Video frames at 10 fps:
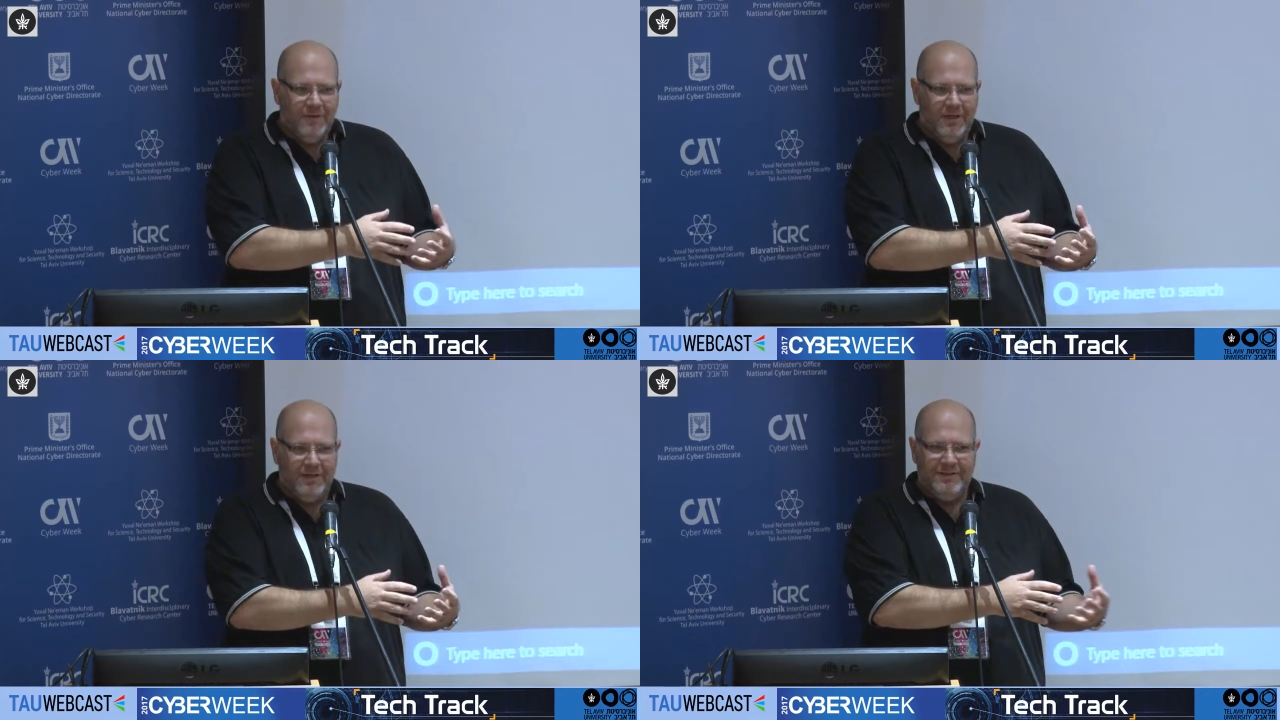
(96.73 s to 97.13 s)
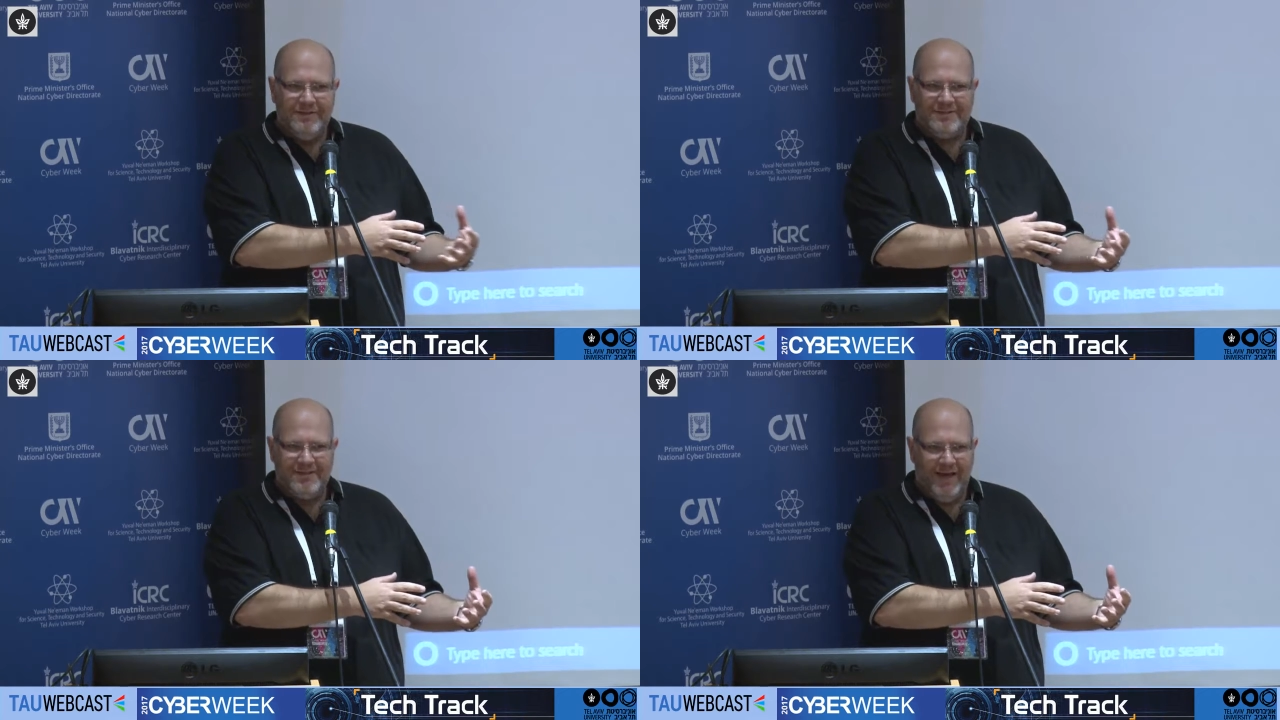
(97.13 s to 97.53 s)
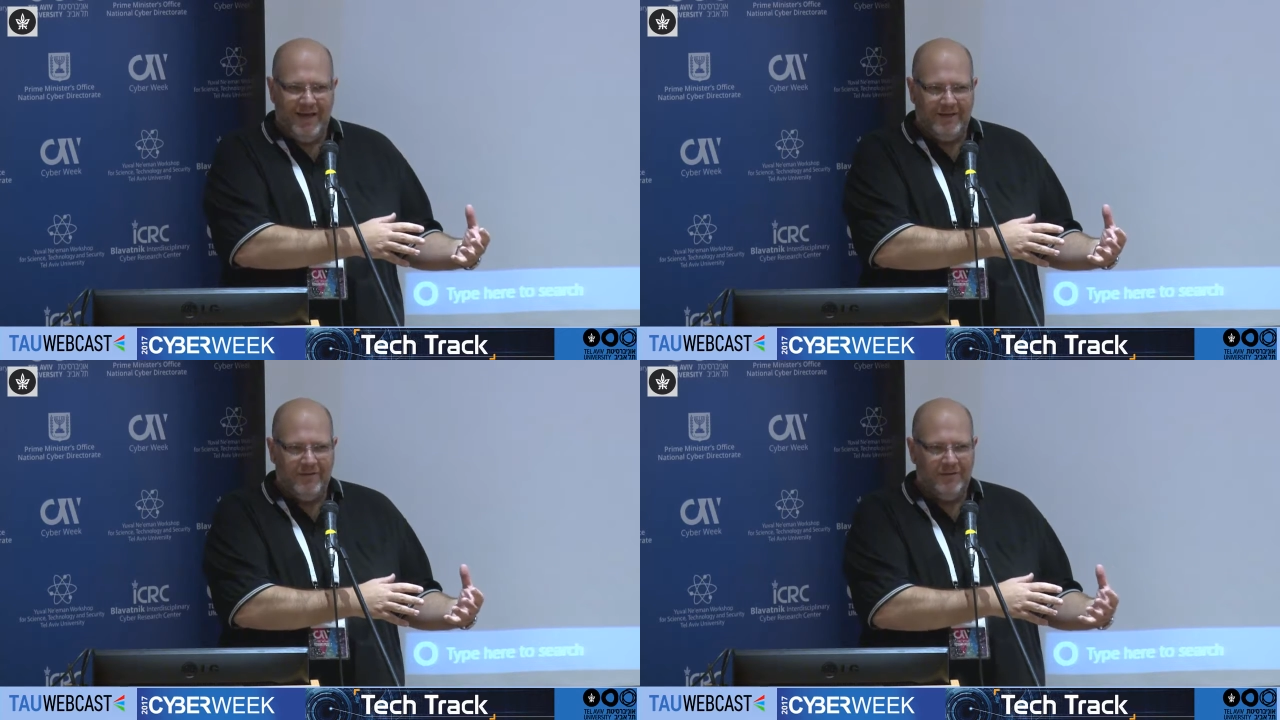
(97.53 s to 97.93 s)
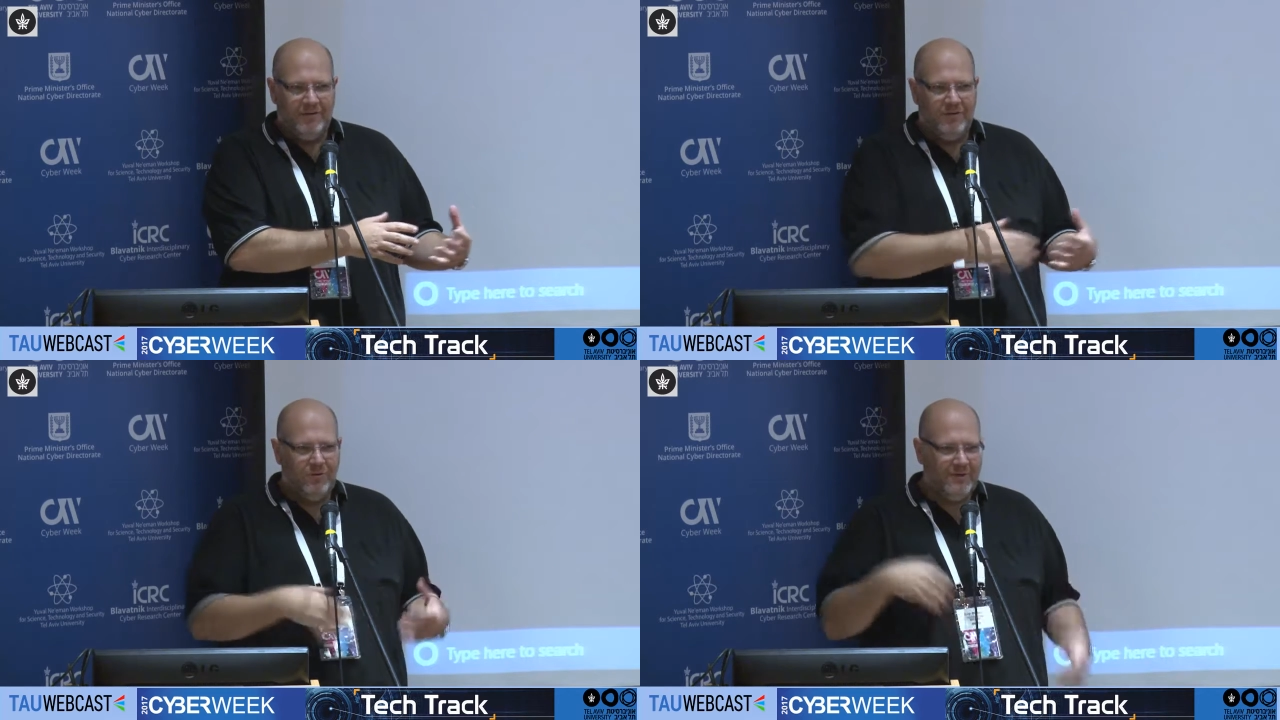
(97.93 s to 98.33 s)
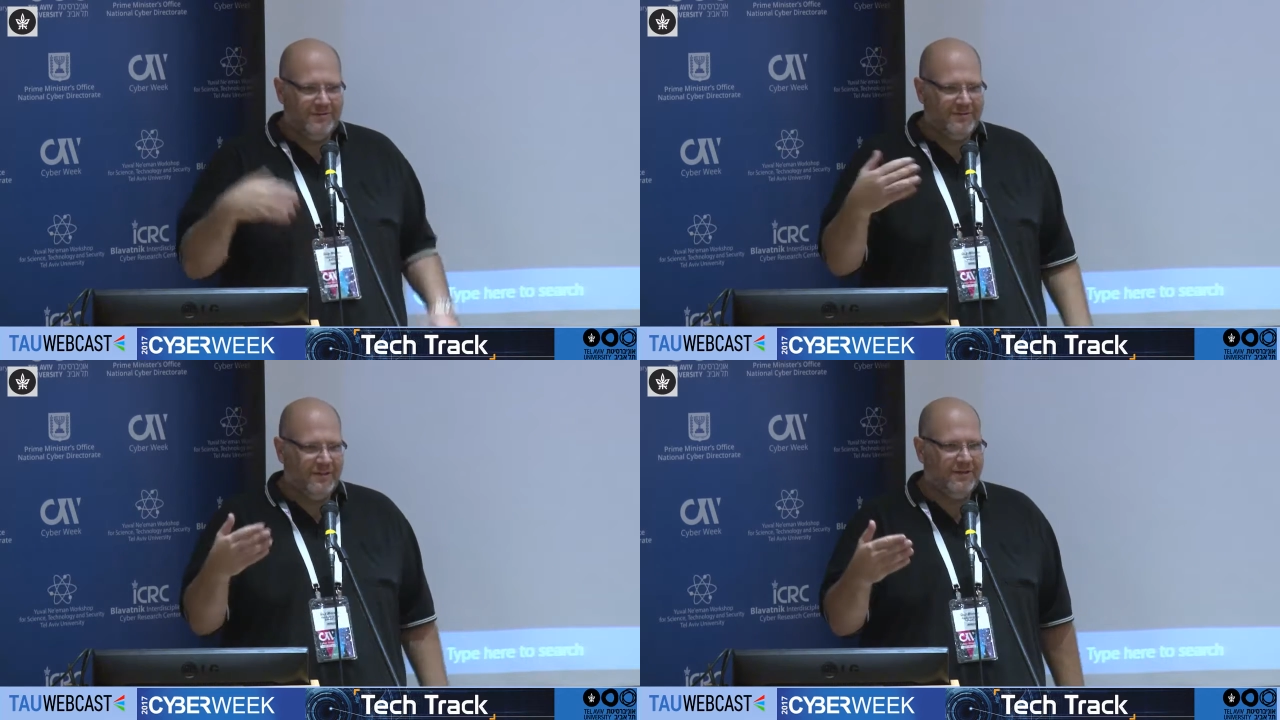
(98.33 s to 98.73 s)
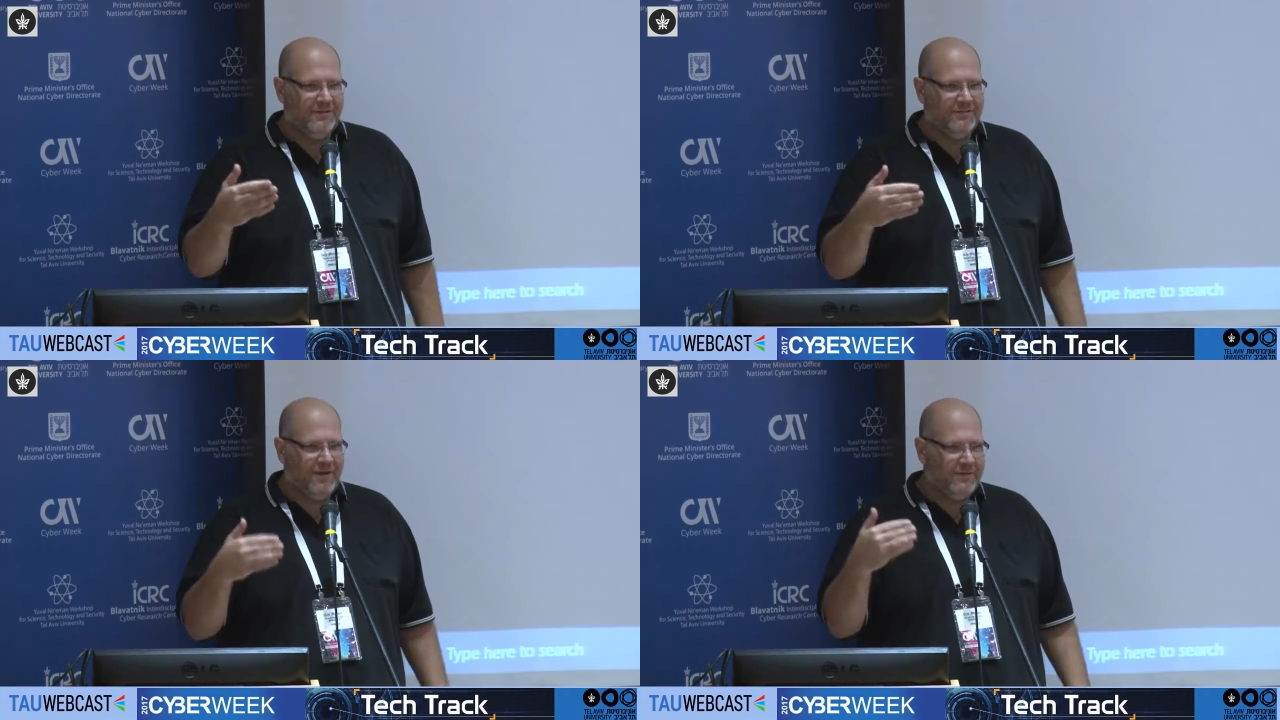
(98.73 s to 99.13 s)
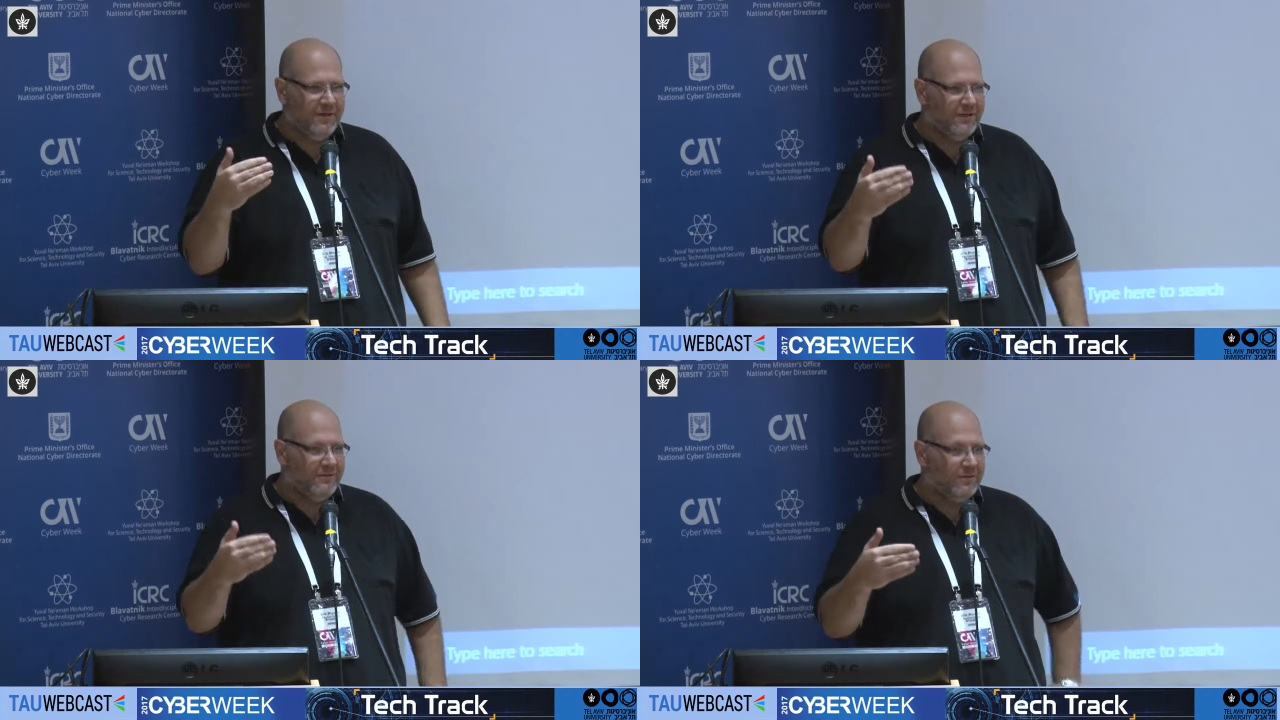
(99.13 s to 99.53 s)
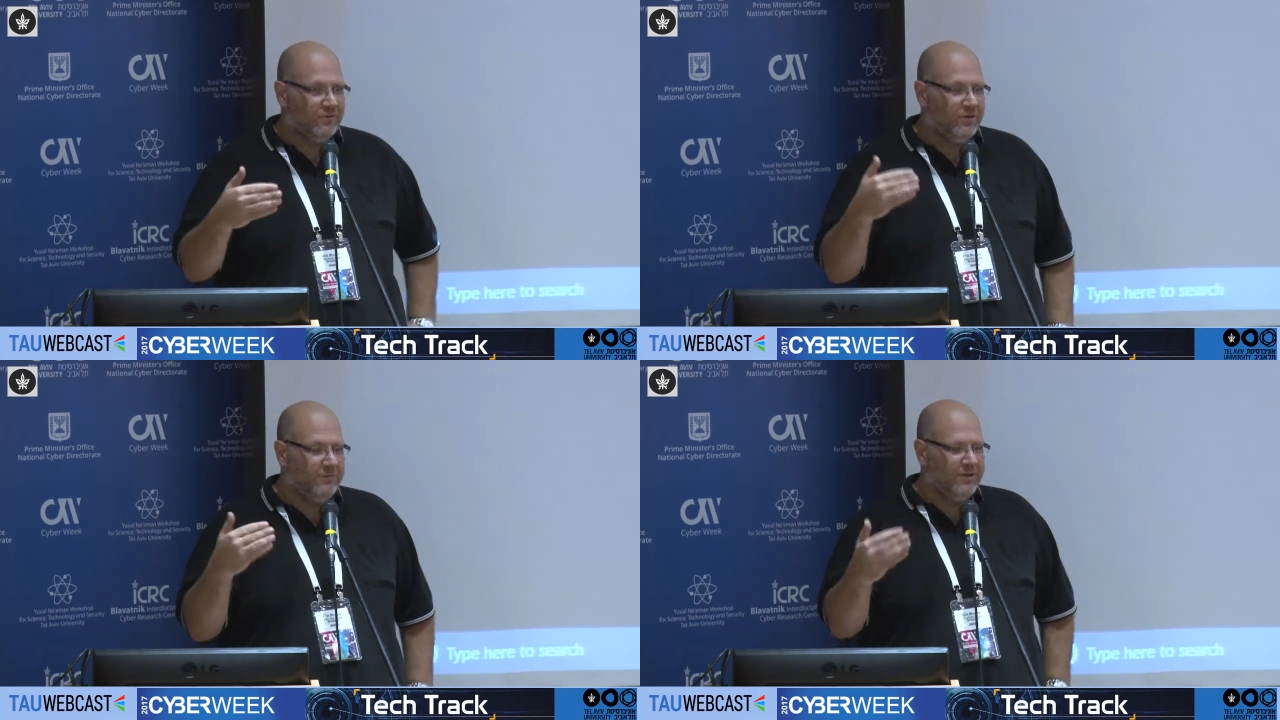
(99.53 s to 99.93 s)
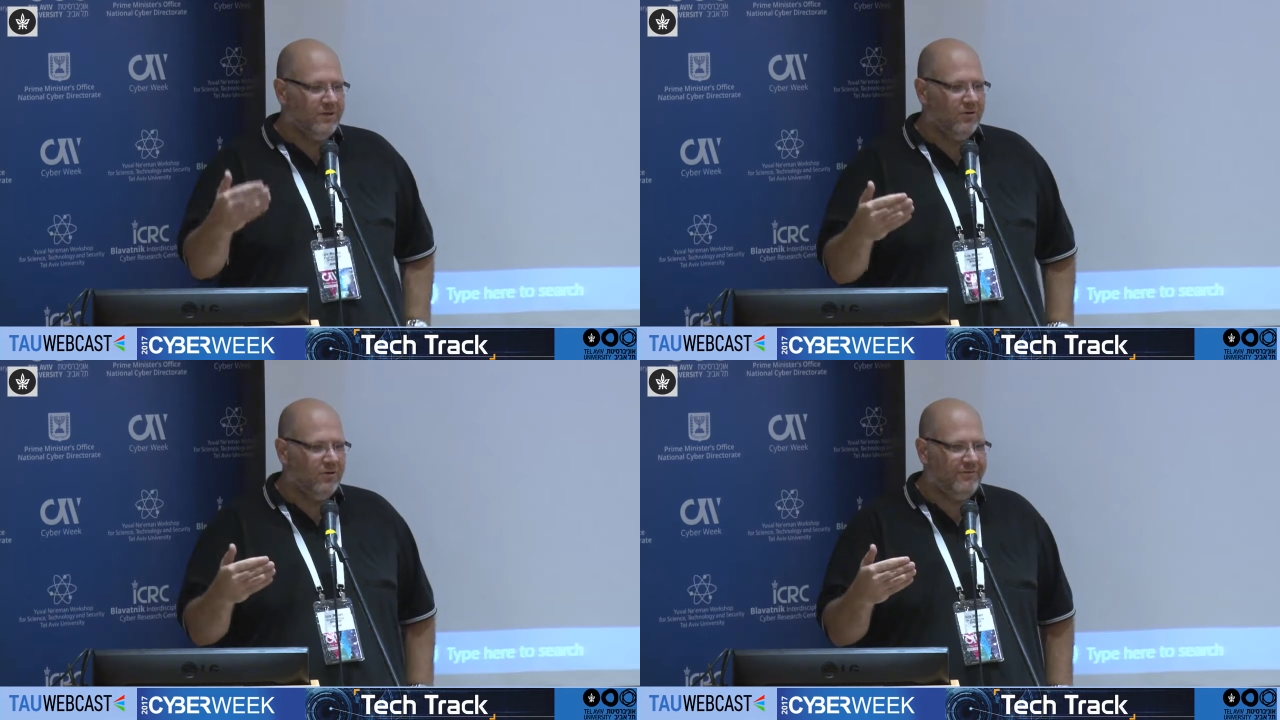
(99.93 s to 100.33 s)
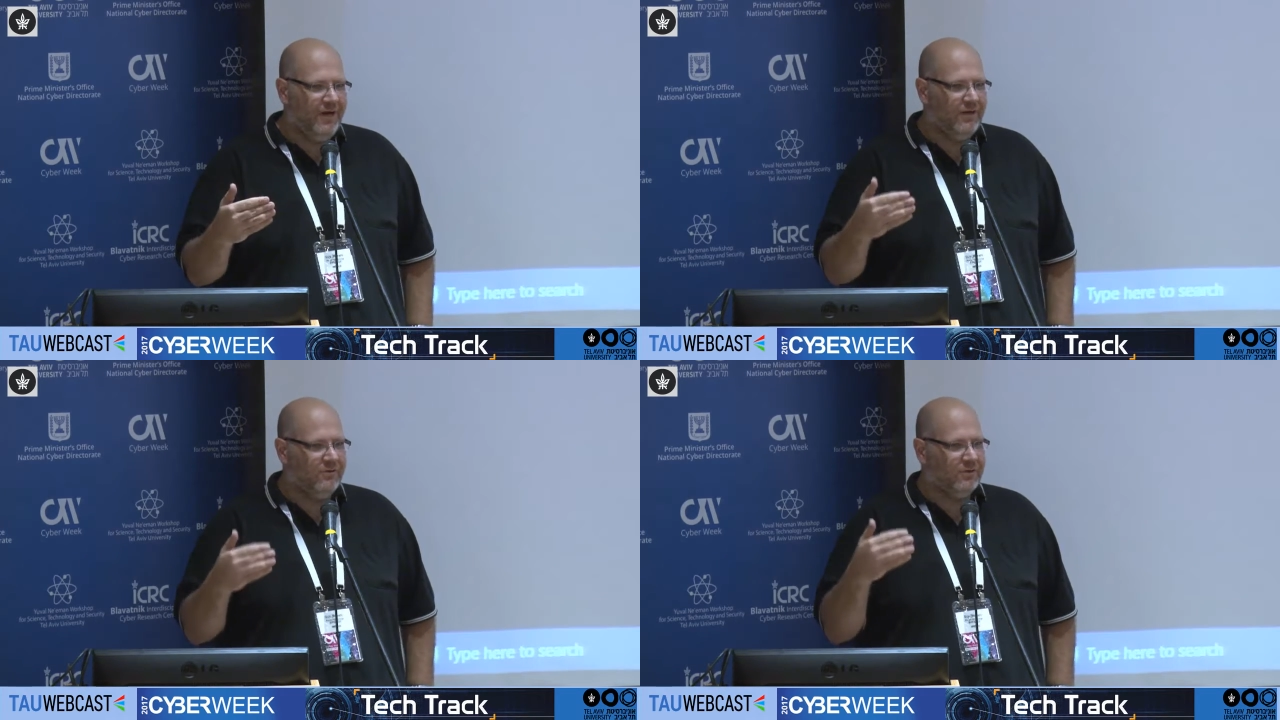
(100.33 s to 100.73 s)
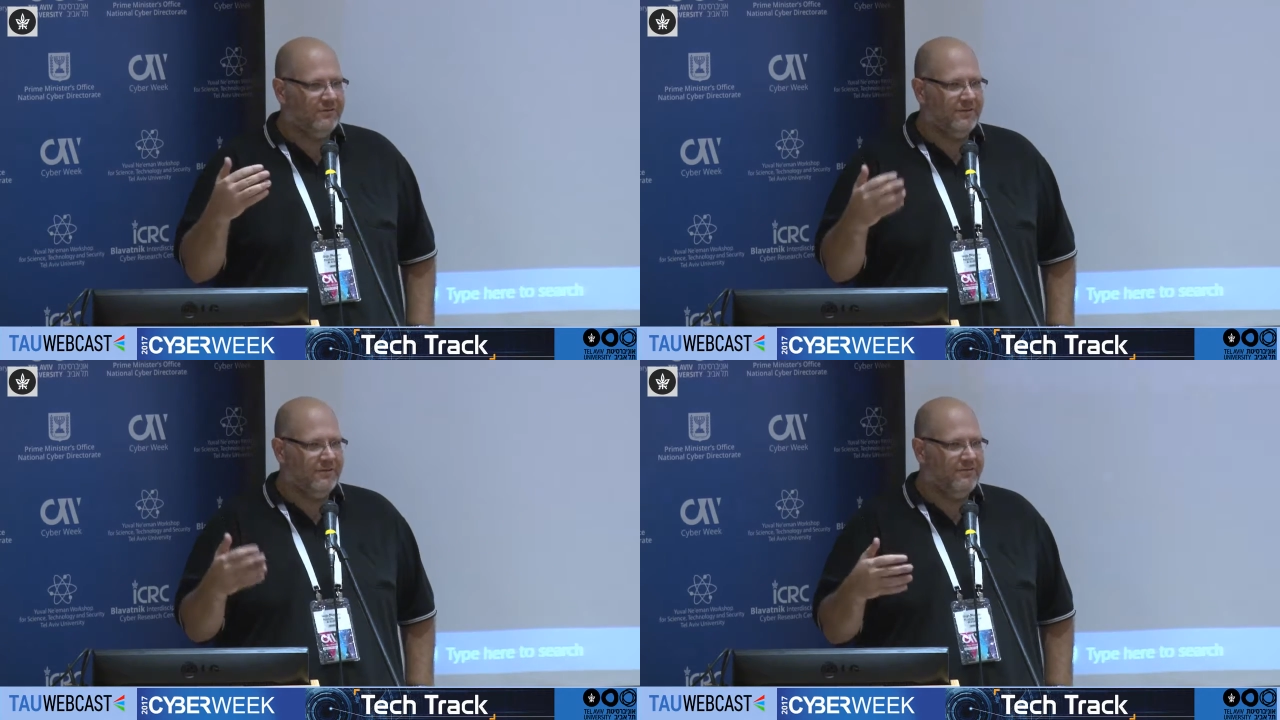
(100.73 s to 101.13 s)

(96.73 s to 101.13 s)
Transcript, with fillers: In the side, you can see that something is encrypting your file. You can see that